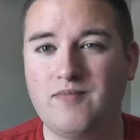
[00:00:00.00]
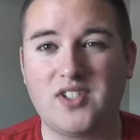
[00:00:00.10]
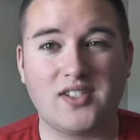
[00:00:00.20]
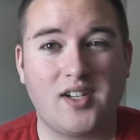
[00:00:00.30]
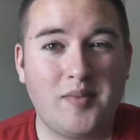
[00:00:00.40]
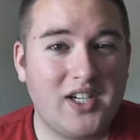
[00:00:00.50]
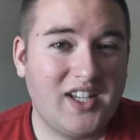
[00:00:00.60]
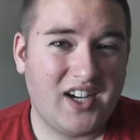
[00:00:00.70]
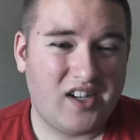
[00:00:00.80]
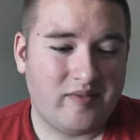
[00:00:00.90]
Does anybody
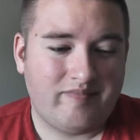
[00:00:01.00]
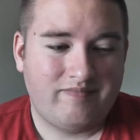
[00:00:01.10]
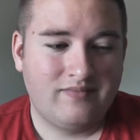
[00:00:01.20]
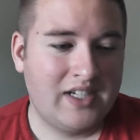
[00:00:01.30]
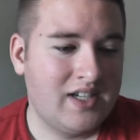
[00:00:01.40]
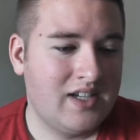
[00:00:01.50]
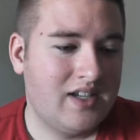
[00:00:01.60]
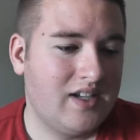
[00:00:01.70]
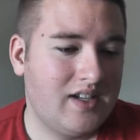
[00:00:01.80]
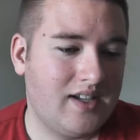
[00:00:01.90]
care?
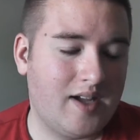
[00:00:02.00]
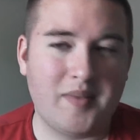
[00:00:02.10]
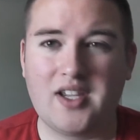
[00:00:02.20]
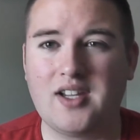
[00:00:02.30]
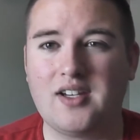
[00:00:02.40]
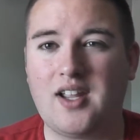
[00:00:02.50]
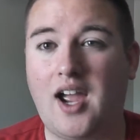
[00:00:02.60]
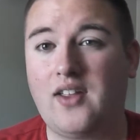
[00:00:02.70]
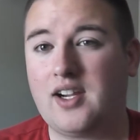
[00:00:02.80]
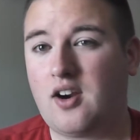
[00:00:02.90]
I mean,
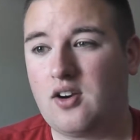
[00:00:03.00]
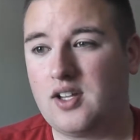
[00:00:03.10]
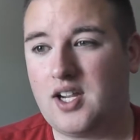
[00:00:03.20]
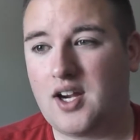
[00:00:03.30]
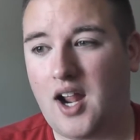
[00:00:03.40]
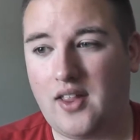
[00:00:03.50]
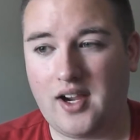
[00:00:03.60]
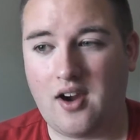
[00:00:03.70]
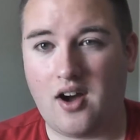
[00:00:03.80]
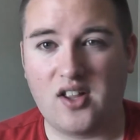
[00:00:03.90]
I like Arlene, I
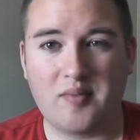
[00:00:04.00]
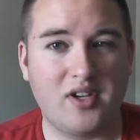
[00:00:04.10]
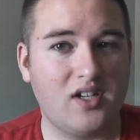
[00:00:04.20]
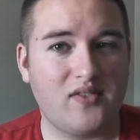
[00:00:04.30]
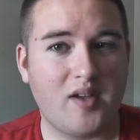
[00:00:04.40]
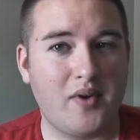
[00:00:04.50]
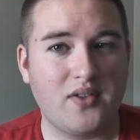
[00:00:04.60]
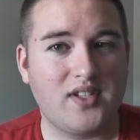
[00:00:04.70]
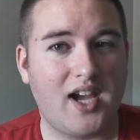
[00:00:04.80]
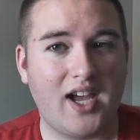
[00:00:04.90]
like Holly, but if they
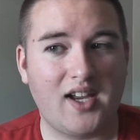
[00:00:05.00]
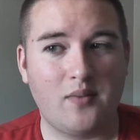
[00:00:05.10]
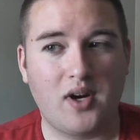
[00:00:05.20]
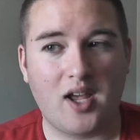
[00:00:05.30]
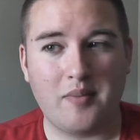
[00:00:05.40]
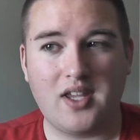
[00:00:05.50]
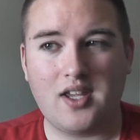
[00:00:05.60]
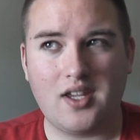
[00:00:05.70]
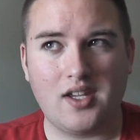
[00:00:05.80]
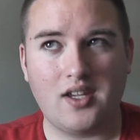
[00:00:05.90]
both died, would I
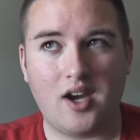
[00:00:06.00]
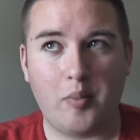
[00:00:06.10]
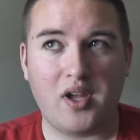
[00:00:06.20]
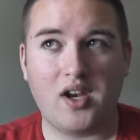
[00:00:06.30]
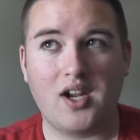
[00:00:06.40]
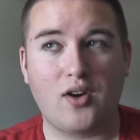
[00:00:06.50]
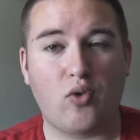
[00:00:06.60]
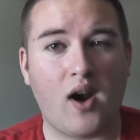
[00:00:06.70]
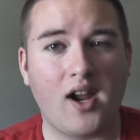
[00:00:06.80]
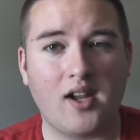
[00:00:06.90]
be up at night
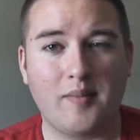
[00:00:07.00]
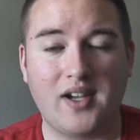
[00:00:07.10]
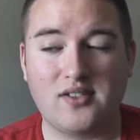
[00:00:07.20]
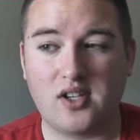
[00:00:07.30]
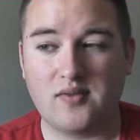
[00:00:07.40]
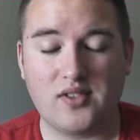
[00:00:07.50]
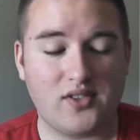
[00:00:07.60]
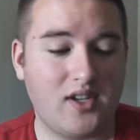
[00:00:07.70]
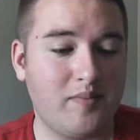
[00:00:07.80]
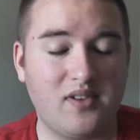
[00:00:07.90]
crying myself to
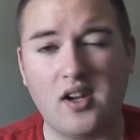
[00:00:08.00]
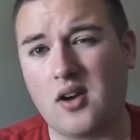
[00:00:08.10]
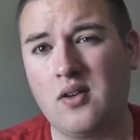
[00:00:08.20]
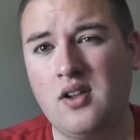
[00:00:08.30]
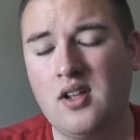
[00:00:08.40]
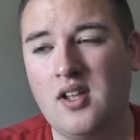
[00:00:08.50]
sleep? No.